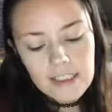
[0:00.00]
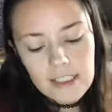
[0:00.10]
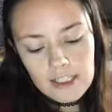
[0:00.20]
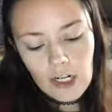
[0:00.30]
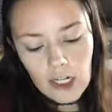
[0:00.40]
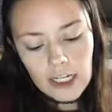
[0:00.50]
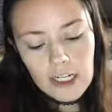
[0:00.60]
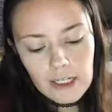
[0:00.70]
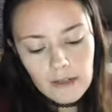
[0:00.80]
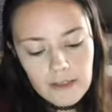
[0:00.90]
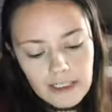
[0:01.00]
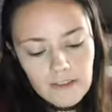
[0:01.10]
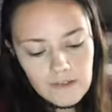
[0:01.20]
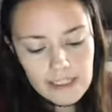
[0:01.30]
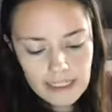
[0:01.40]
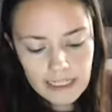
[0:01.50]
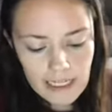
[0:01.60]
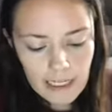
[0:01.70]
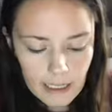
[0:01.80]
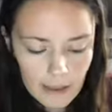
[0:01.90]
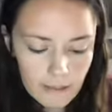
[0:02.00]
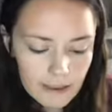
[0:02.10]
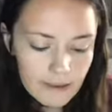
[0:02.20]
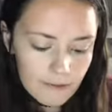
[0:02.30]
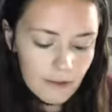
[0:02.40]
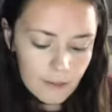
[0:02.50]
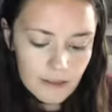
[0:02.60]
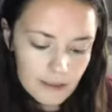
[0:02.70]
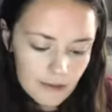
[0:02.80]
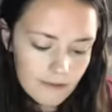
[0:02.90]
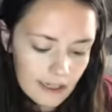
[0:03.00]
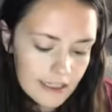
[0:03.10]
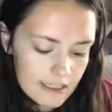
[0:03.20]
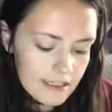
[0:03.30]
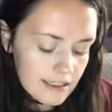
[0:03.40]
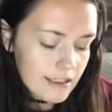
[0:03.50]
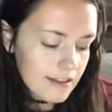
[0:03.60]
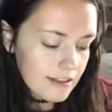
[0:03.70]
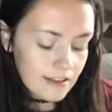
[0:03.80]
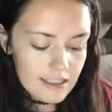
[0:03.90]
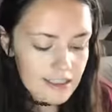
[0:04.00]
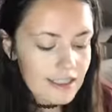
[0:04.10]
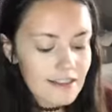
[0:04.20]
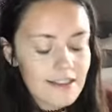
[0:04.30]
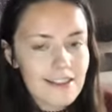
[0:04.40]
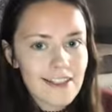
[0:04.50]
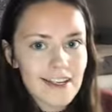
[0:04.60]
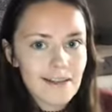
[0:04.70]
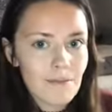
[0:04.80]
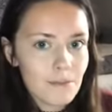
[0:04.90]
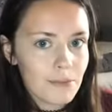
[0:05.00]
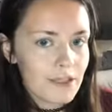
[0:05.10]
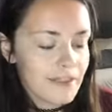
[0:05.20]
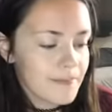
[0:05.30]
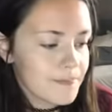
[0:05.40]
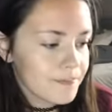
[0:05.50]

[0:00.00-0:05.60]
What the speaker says: Sorry, no gifts coming from Too Faced, or at least not this line, but